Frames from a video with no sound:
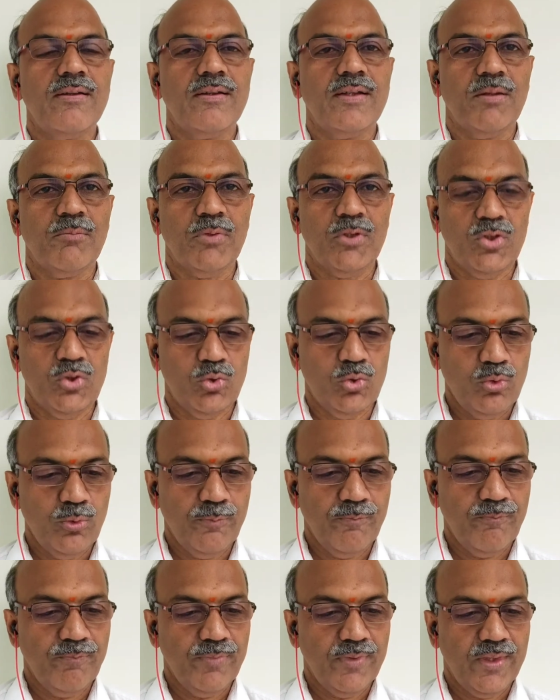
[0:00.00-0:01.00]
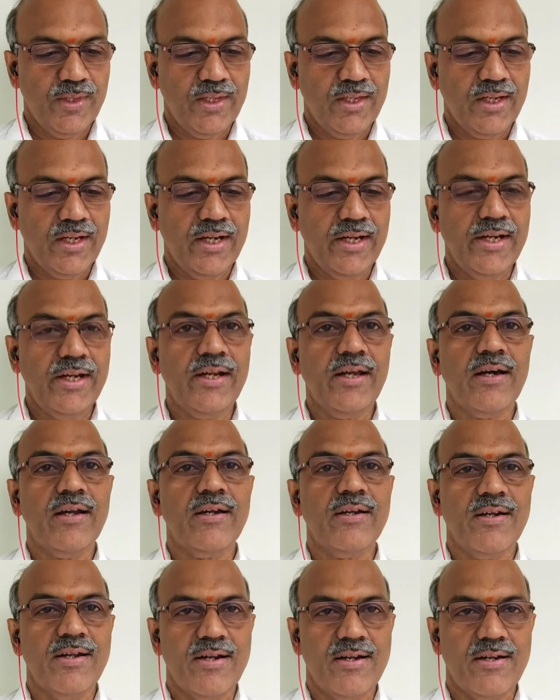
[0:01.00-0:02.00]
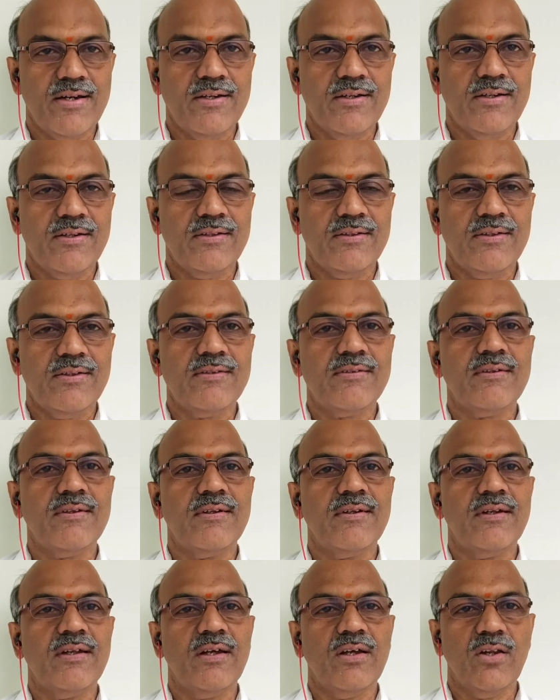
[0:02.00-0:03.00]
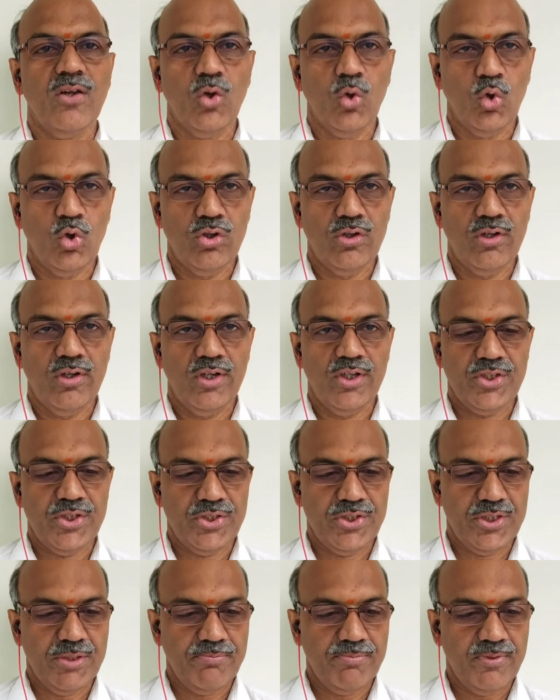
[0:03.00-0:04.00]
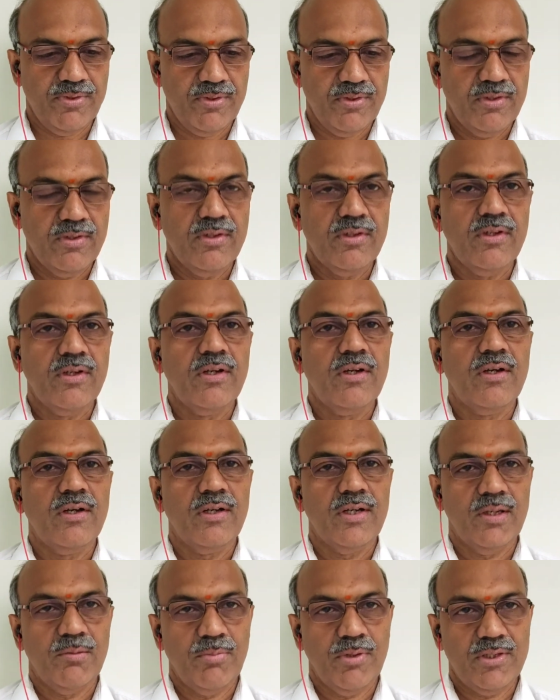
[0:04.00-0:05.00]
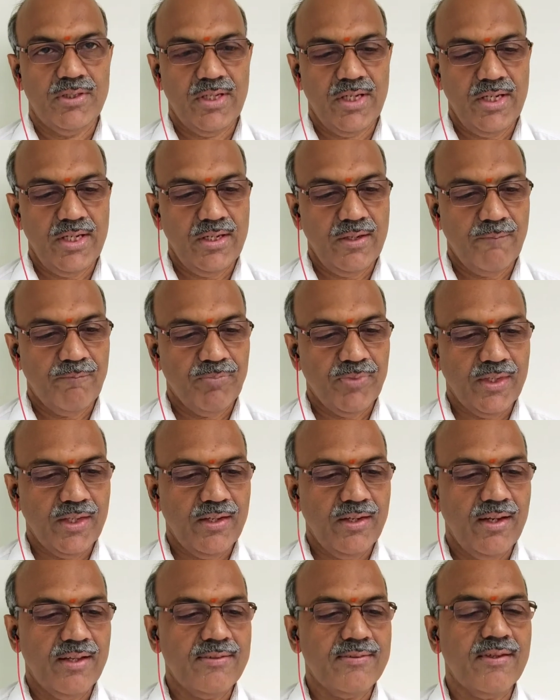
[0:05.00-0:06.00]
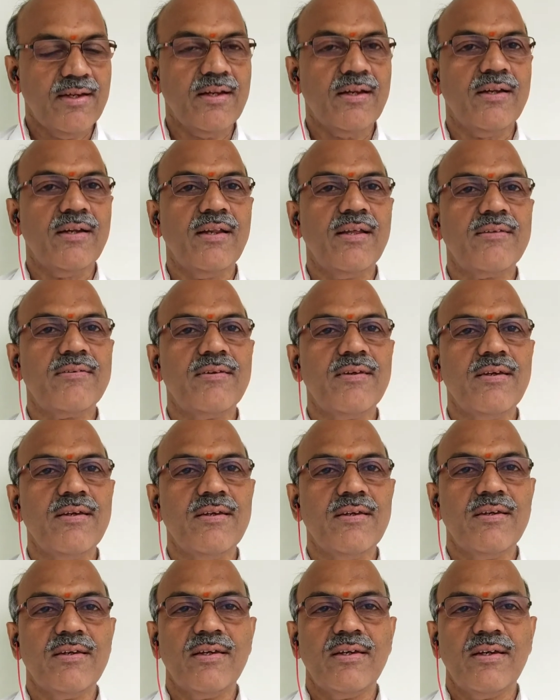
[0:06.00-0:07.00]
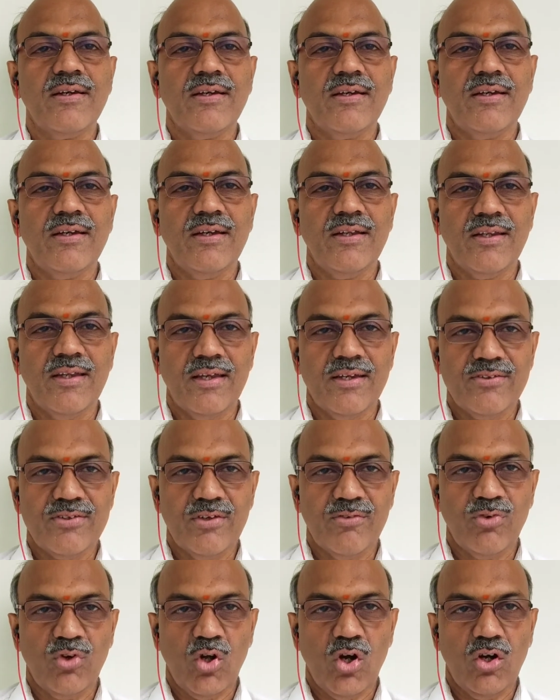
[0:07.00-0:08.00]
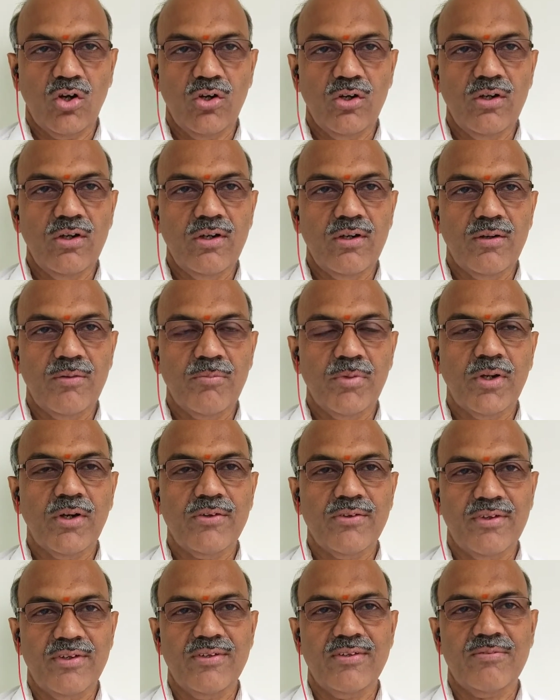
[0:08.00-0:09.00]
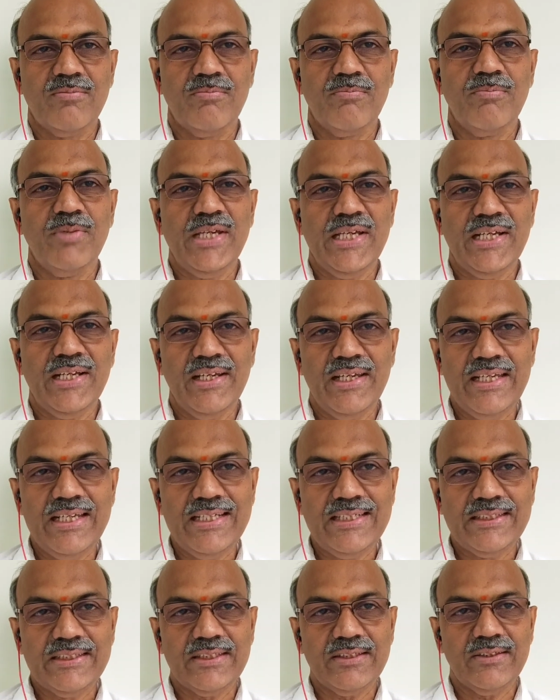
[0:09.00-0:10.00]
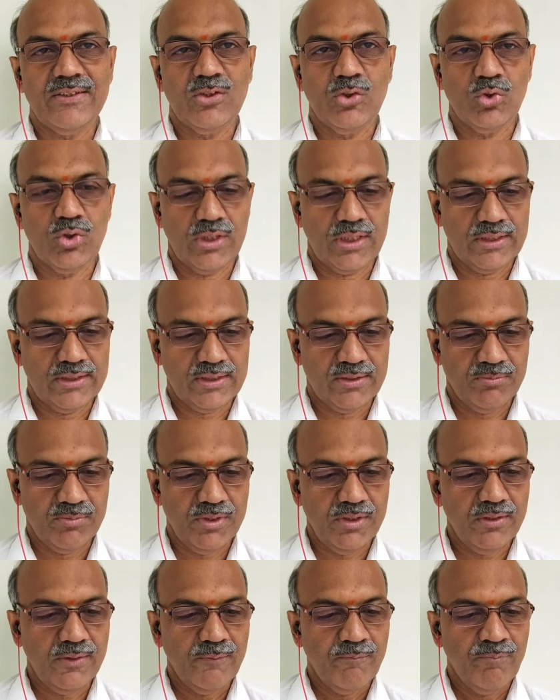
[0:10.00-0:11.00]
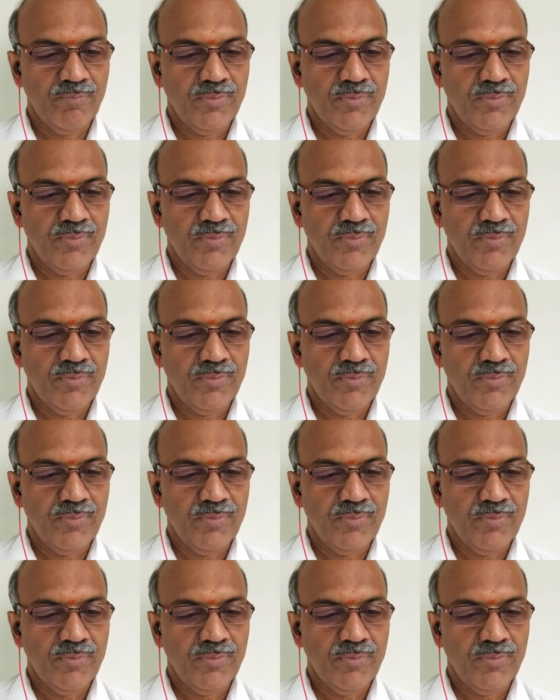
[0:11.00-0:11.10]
Number two, creditor and debtor. This is in loan relationship. Number three, lessor and lessee in case of locker because it is being leased to the customer.